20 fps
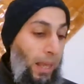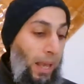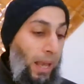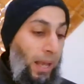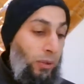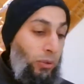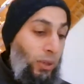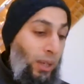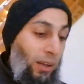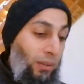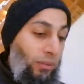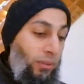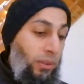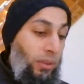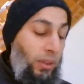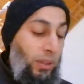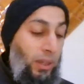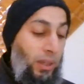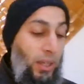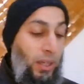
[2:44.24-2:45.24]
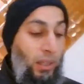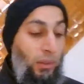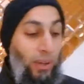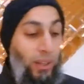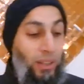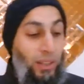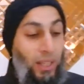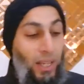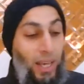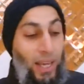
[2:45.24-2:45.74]
and you have the alif
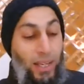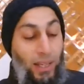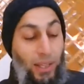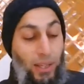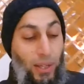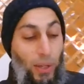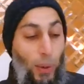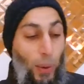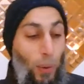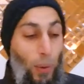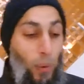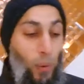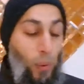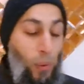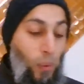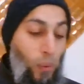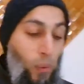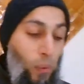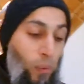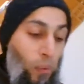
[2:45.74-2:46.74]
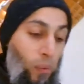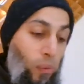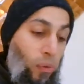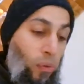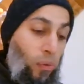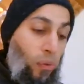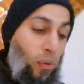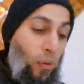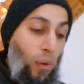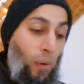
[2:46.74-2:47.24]
at the end.
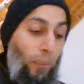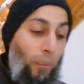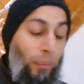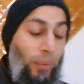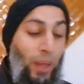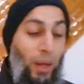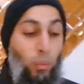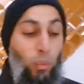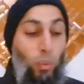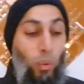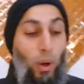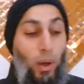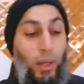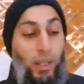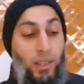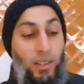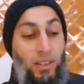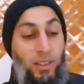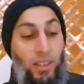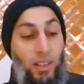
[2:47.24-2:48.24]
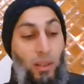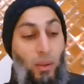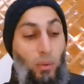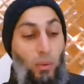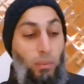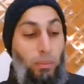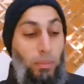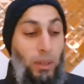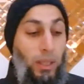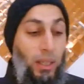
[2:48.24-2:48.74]
Now, why is there
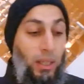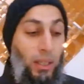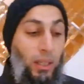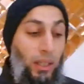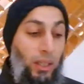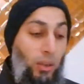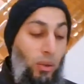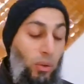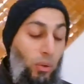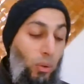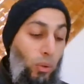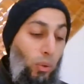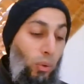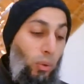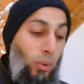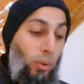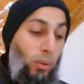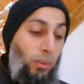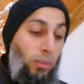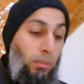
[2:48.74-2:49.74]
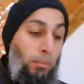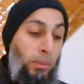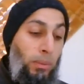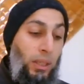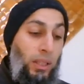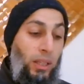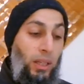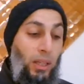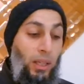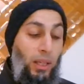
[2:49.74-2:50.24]
no beginning or
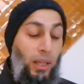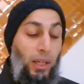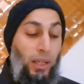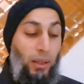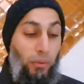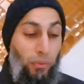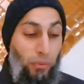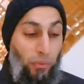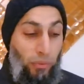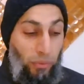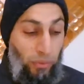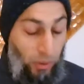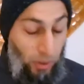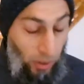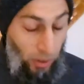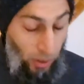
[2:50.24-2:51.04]
middle alif?